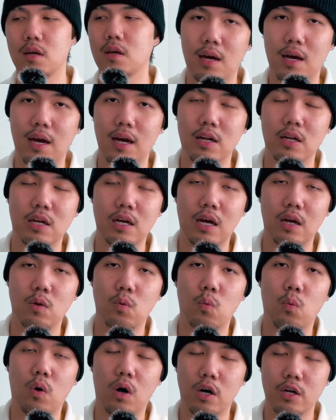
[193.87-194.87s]
I had
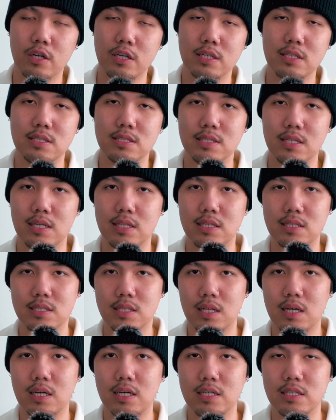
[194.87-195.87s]
gotten water inside the
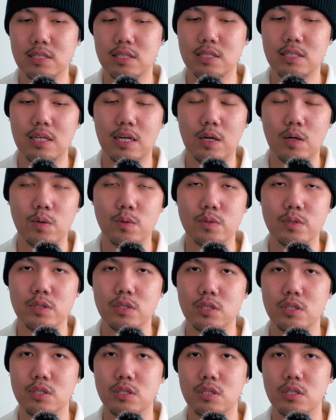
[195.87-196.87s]
slides and I
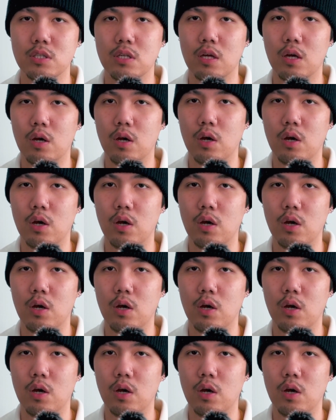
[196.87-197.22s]
was